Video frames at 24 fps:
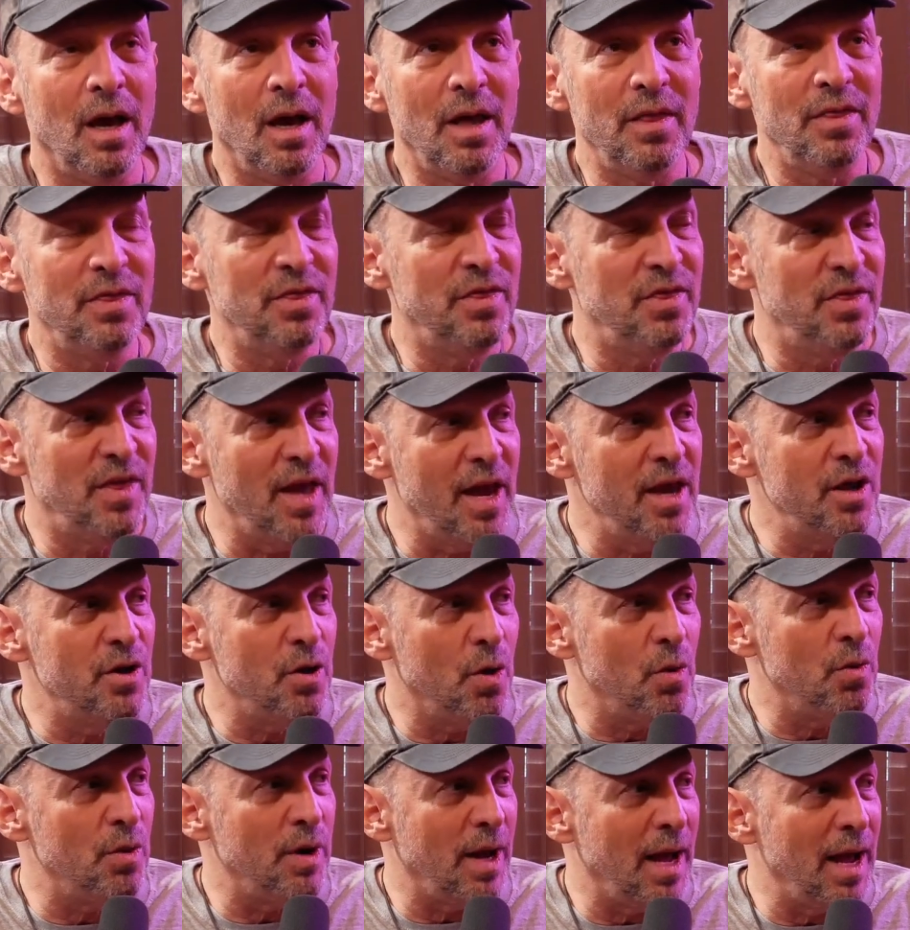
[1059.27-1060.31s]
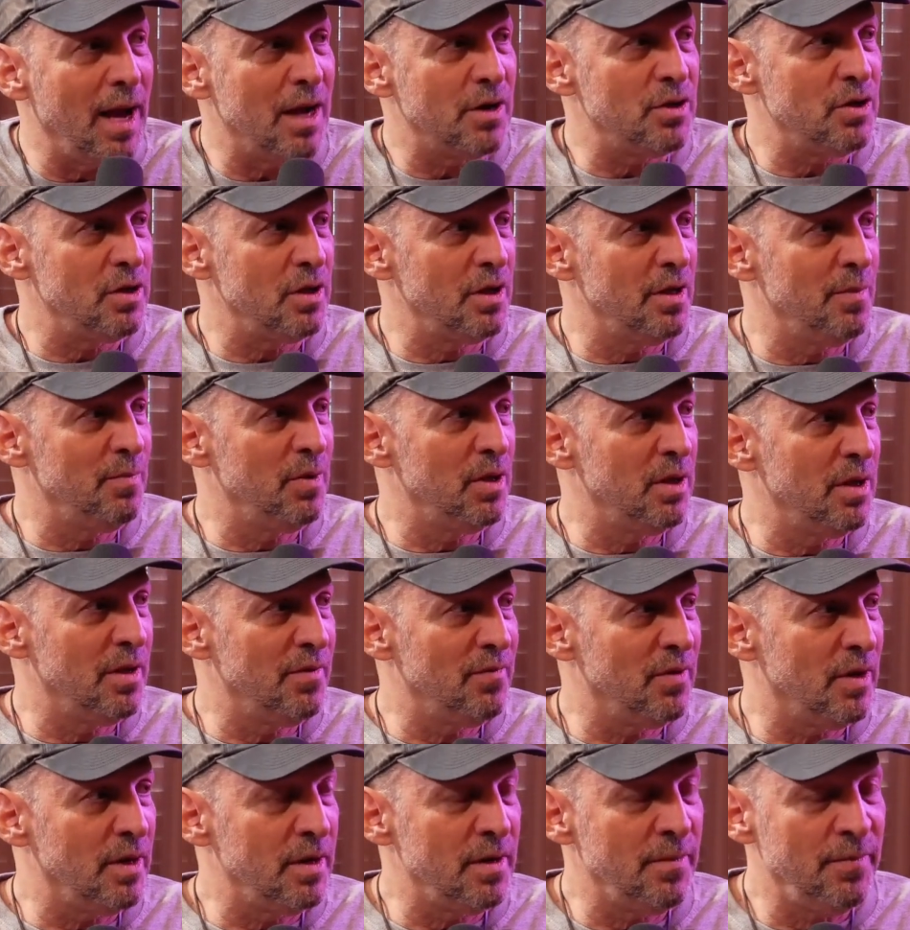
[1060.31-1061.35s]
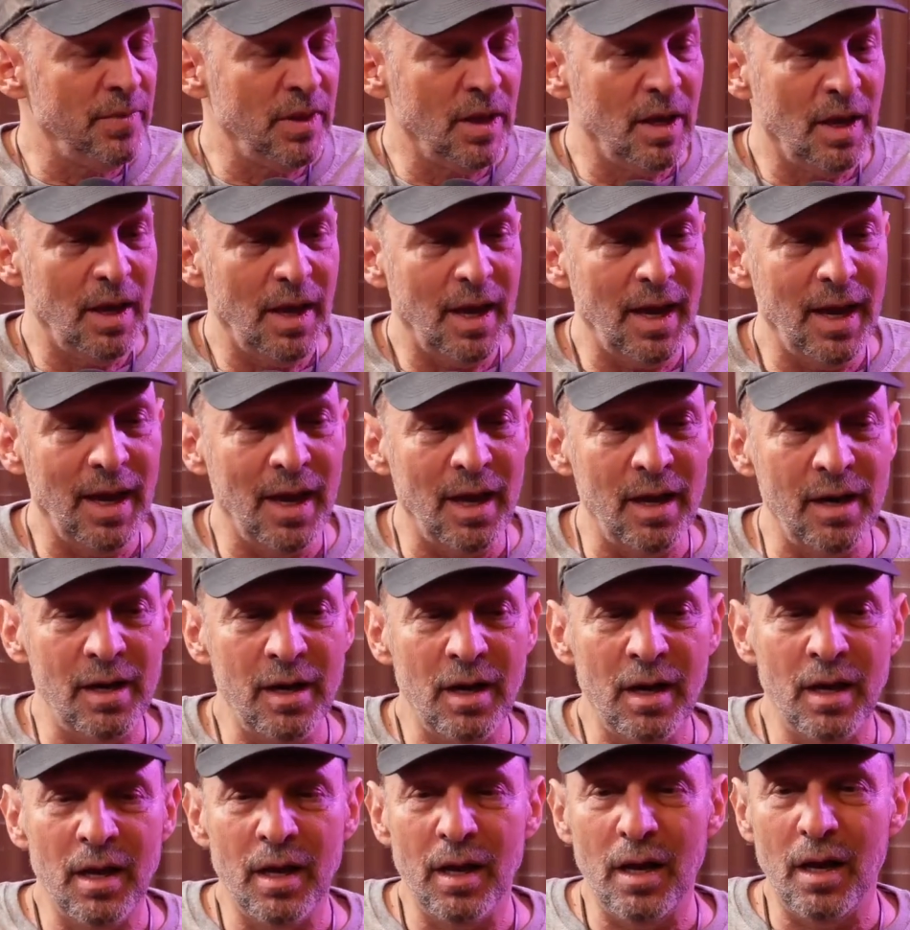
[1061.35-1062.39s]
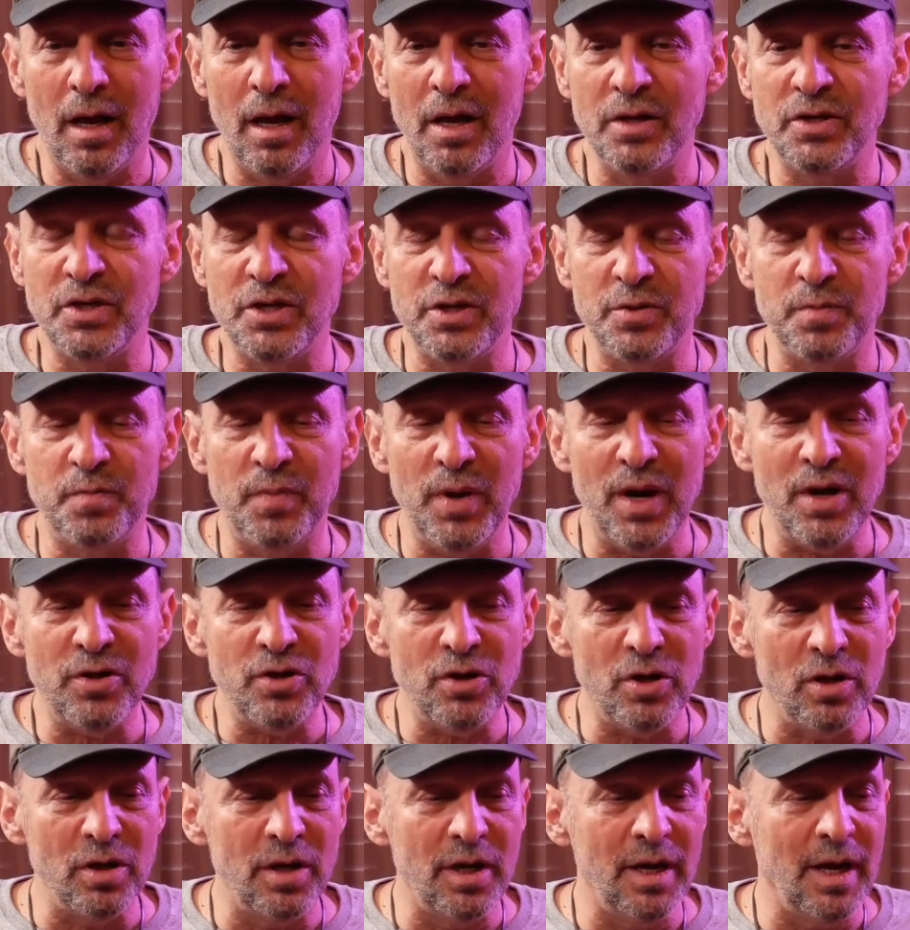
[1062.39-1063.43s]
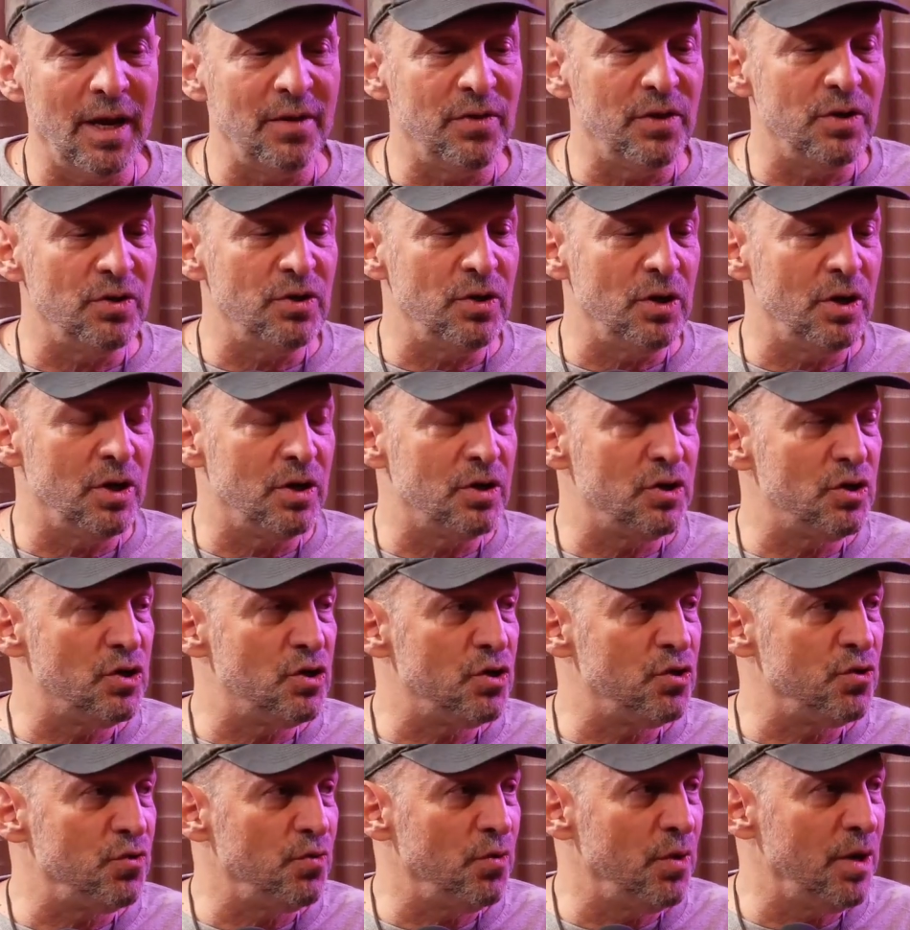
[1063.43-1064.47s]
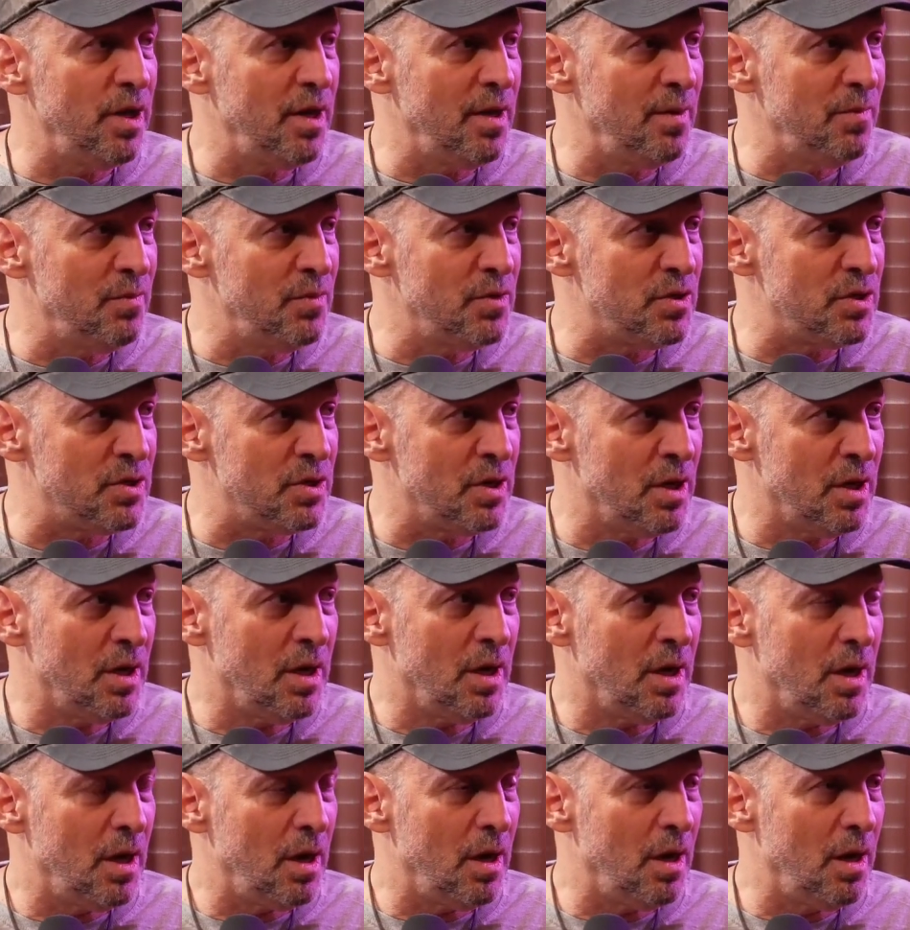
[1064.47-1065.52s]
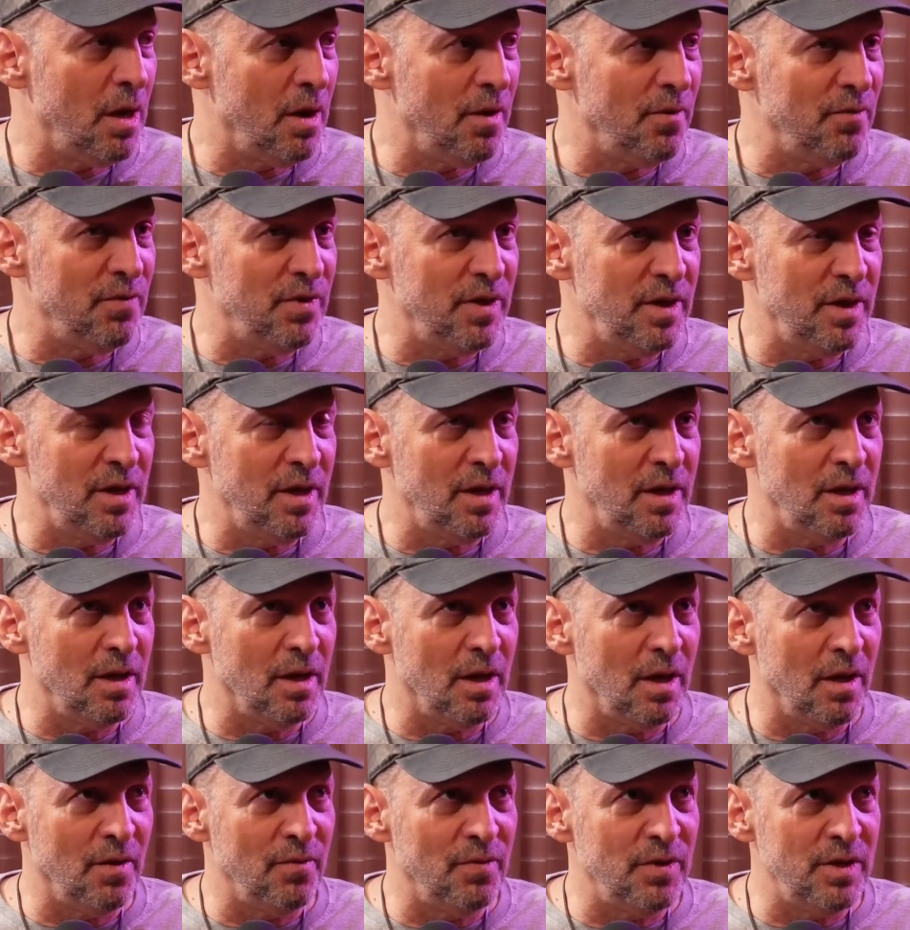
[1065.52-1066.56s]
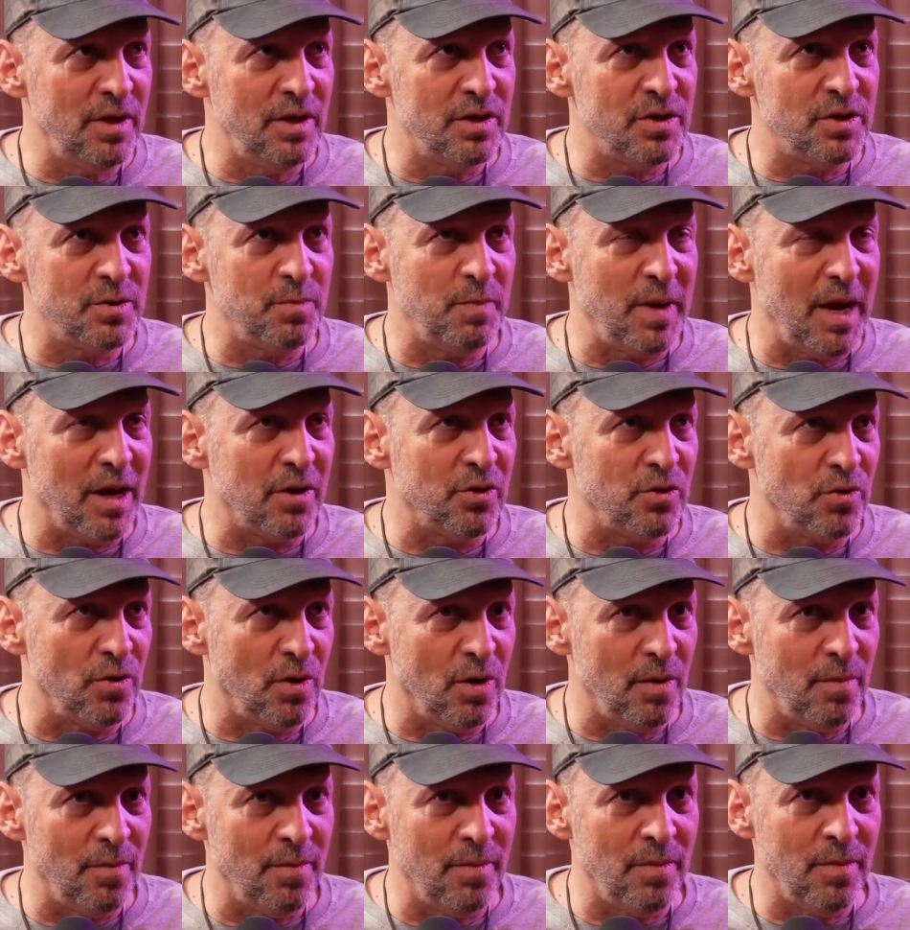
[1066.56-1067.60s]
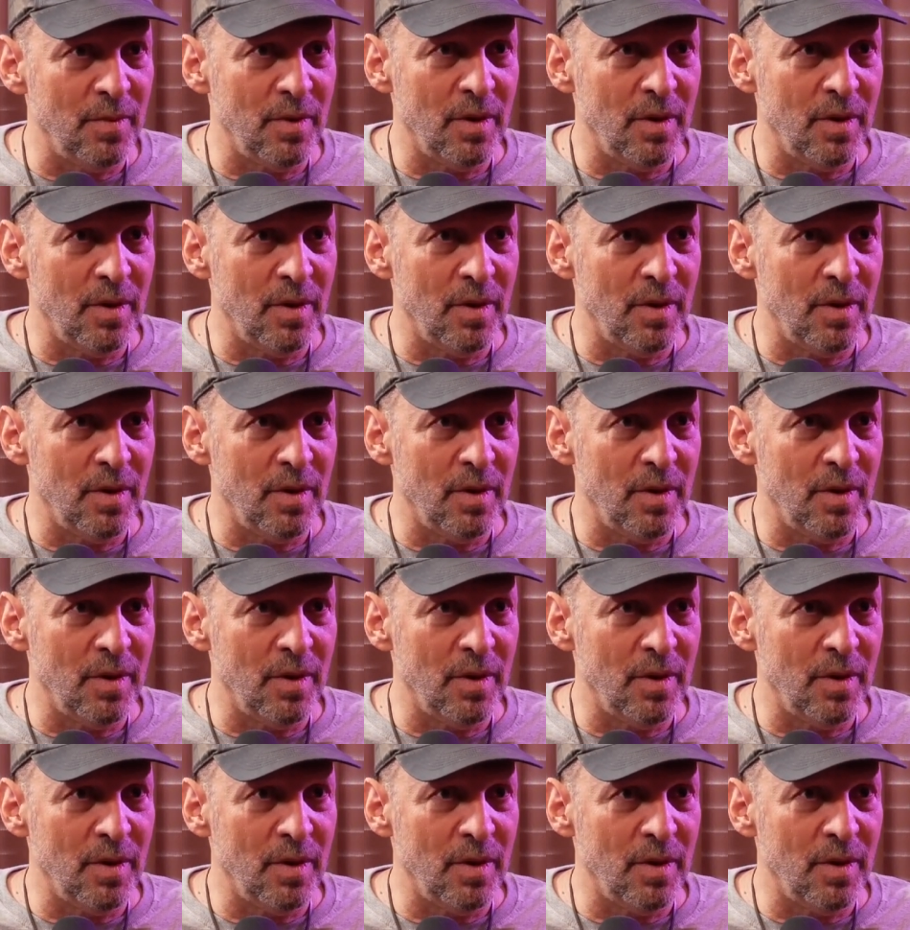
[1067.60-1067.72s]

they don't actually believe it. And especially at this extremes of the spectrum,